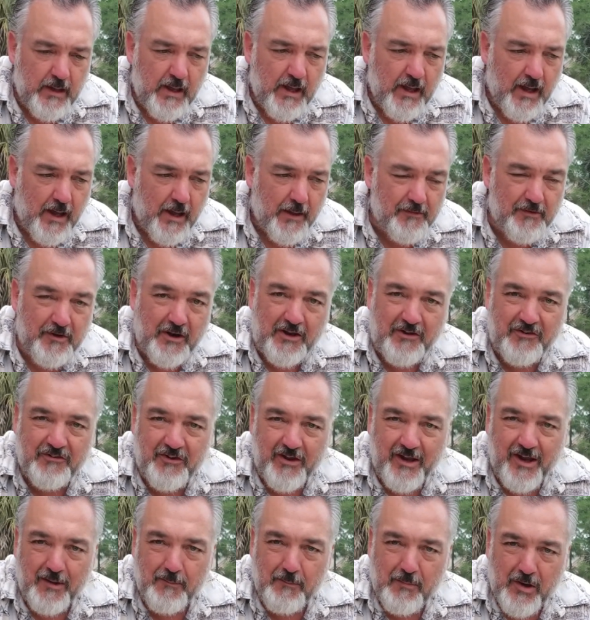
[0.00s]
The nice
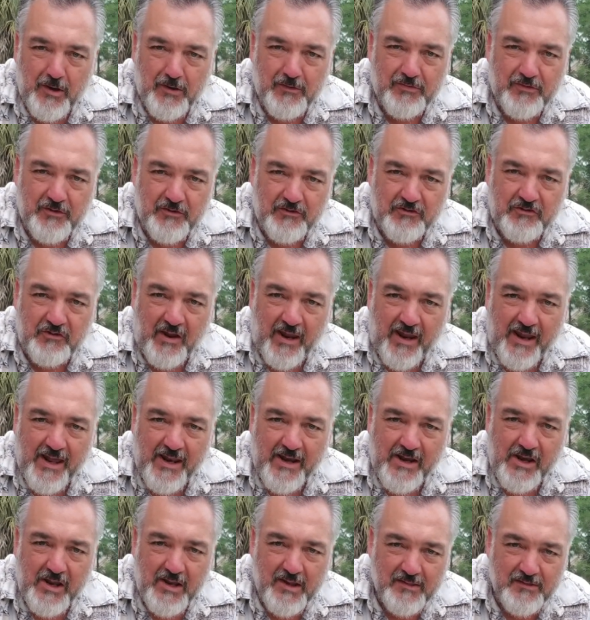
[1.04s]
thing about the
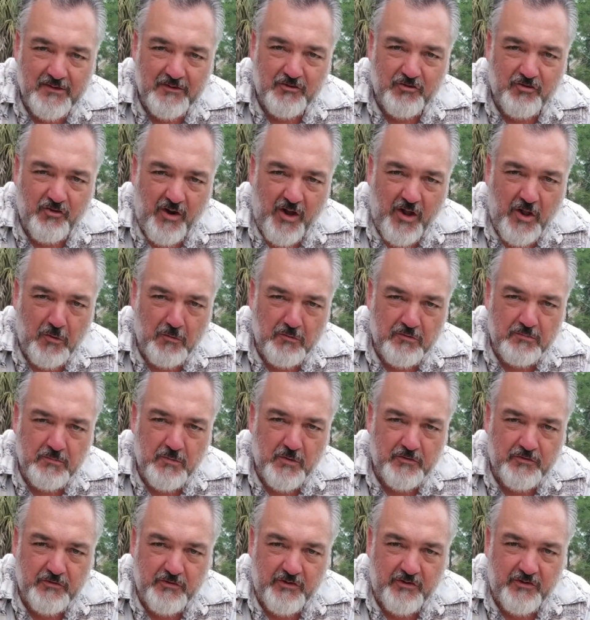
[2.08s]
sand, the trail was
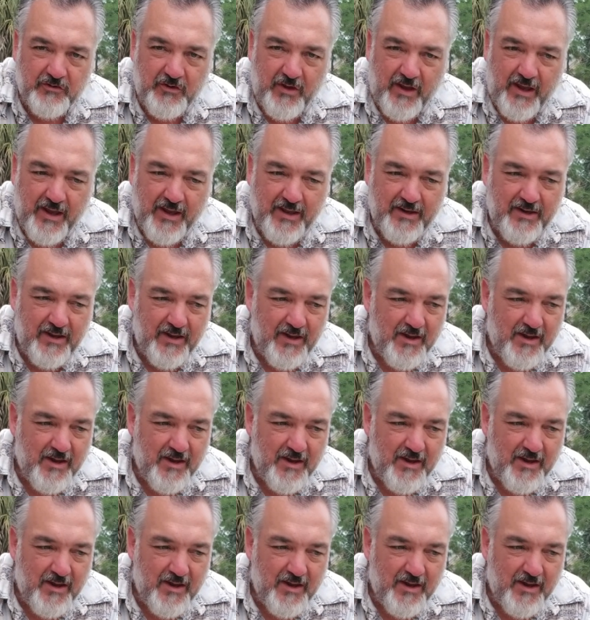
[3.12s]
mostly sand.